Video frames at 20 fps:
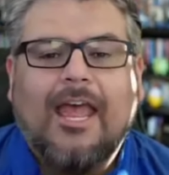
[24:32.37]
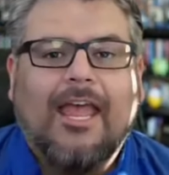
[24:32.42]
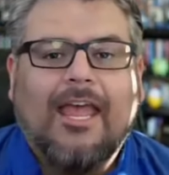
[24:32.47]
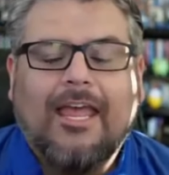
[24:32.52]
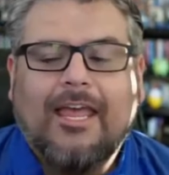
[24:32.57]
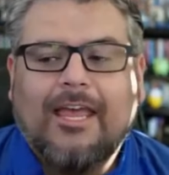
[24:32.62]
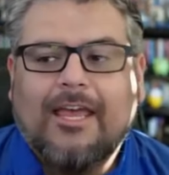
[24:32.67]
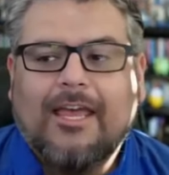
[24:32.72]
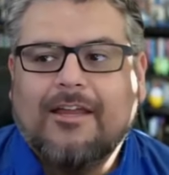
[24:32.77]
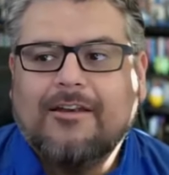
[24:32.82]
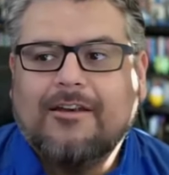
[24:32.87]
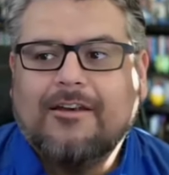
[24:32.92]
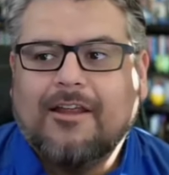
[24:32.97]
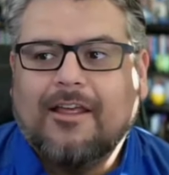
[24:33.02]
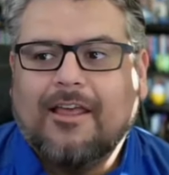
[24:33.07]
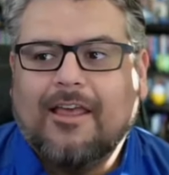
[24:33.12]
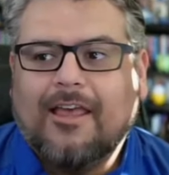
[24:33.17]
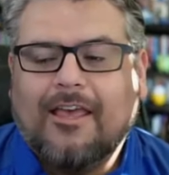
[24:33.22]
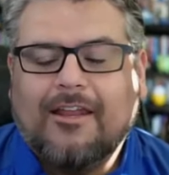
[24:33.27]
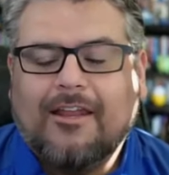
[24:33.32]
and
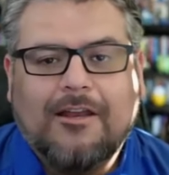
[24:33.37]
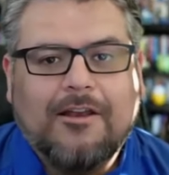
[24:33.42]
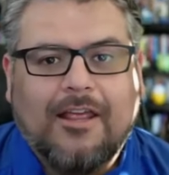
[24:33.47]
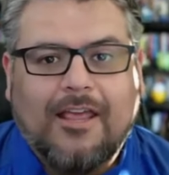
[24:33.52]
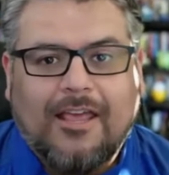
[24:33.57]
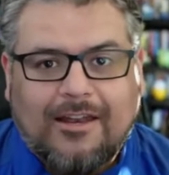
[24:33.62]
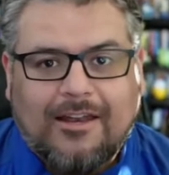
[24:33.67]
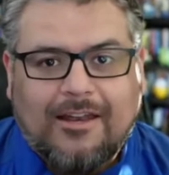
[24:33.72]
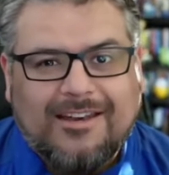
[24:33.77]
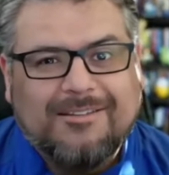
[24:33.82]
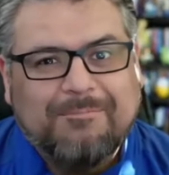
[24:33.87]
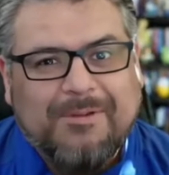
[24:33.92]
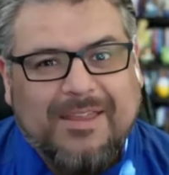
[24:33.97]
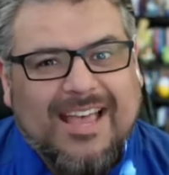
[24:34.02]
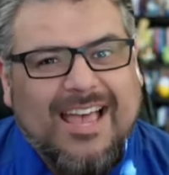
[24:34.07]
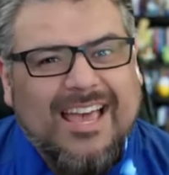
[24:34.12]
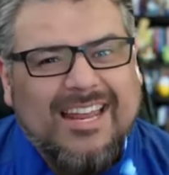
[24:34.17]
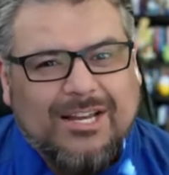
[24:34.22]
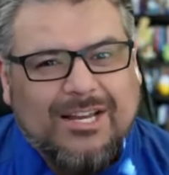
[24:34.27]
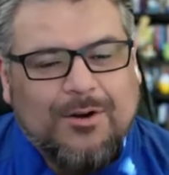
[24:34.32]
it'd be
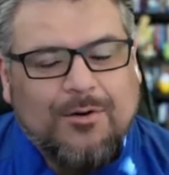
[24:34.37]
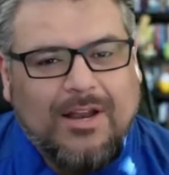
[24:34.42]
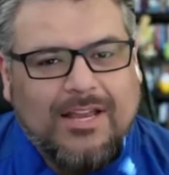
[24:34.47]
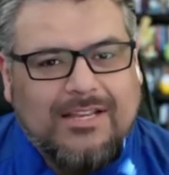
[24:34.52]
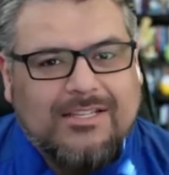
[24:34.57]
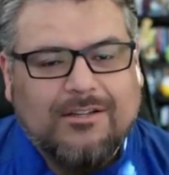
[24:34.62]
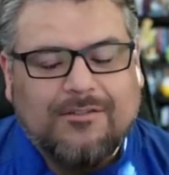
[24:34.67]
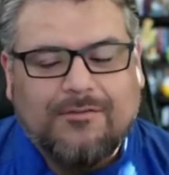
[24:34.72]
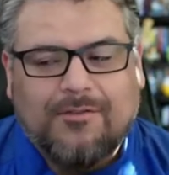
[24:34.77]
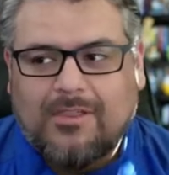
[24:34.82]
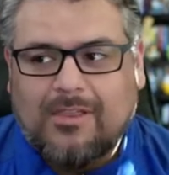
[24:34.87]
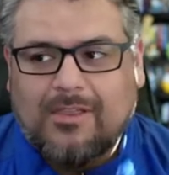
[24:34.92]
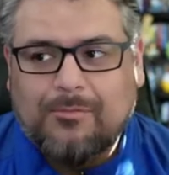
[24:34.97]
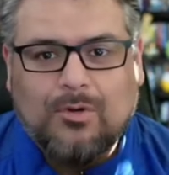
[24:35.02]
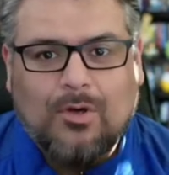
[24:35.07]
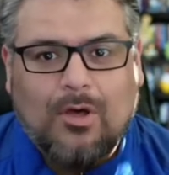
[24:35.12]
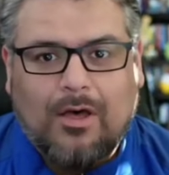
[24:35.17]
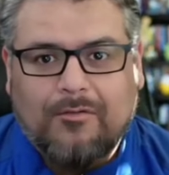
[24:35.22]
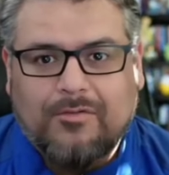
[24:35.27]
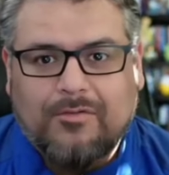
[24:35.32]
kind of crazy for them
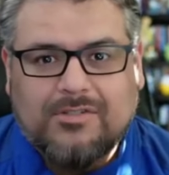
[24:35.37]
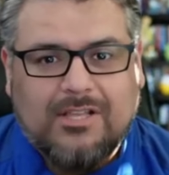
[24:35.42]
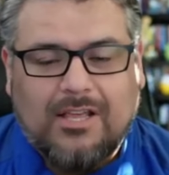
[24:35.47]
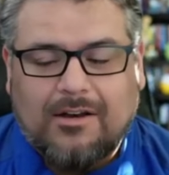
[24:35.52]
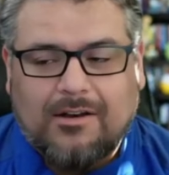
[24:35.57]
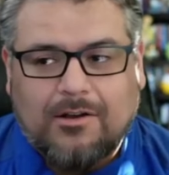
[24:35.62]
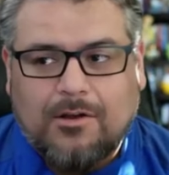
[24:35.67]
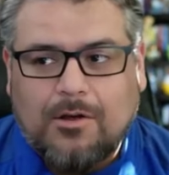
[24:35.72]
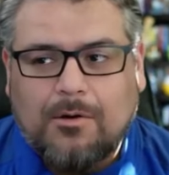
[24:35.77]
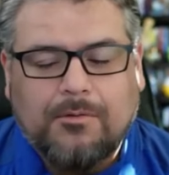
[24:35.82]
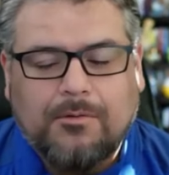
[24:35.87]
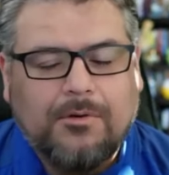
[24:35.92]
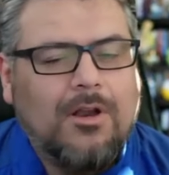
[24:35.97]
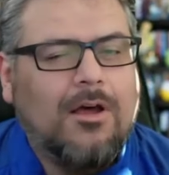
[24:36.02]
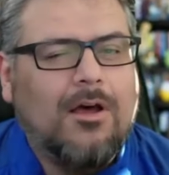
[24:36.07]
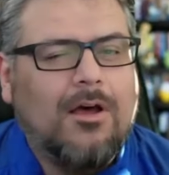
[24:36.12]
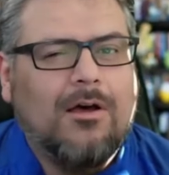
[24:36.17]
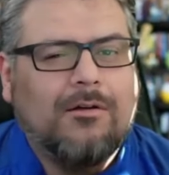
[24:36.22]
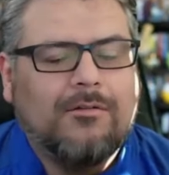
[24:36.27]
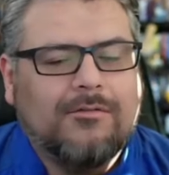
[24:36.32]
to all of a sudden go,
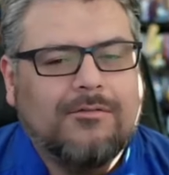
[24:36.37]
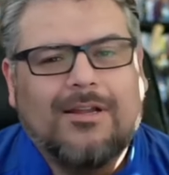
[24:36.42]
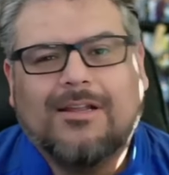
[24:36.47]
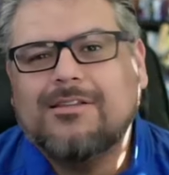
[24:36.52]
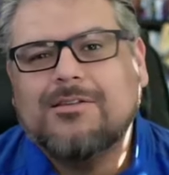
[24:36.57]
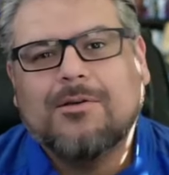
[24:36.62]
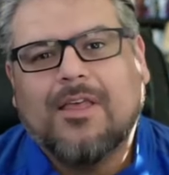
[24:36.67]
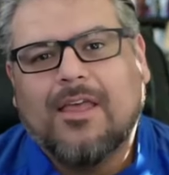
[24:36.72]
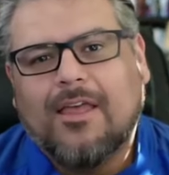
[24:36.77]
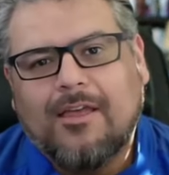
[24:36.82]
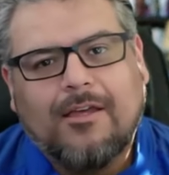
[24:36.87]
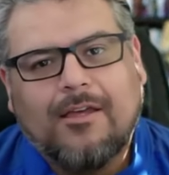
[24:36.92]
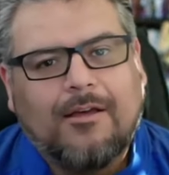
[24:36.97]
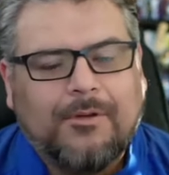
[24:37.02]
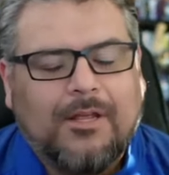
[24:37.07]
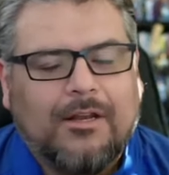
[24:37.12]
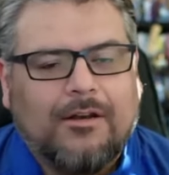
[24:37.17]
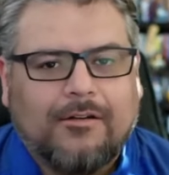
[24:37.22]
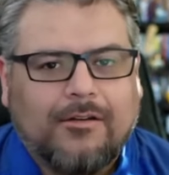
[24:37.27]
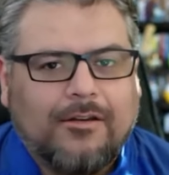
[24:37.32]
no, that's okay, I'm
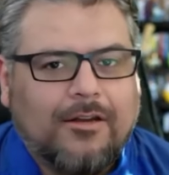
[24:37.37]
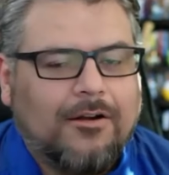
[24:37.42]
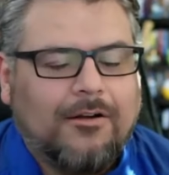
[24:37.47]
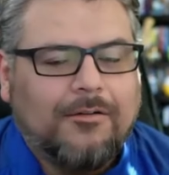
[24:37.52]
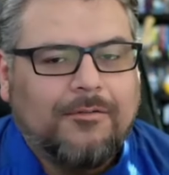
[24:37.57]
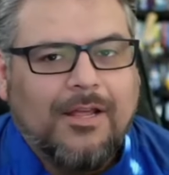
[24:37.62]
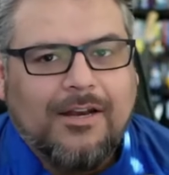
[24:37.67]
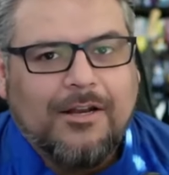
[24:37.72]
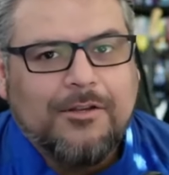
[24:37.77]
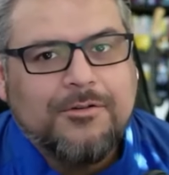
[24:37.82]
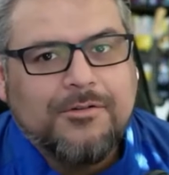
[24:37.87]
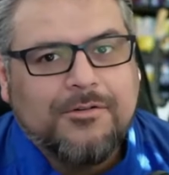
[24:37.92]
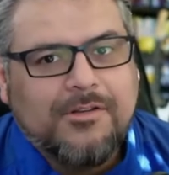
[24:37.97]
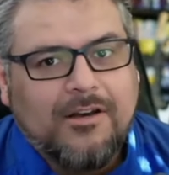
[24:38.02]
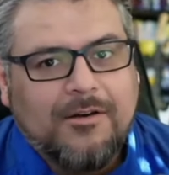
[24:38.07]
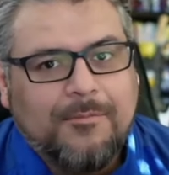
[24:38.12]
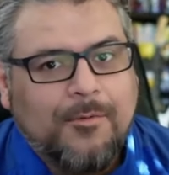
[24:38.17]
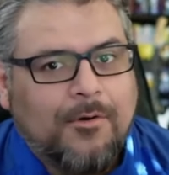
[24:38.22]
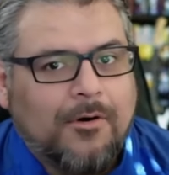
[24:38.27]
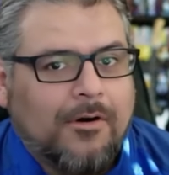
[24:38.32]
not interested
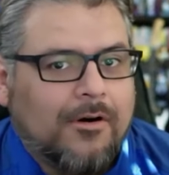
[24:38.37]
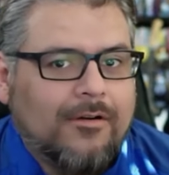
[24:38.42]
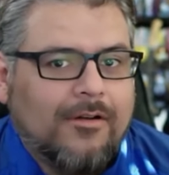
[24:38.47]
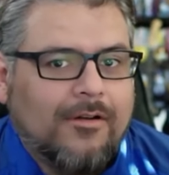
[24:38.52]
anymore.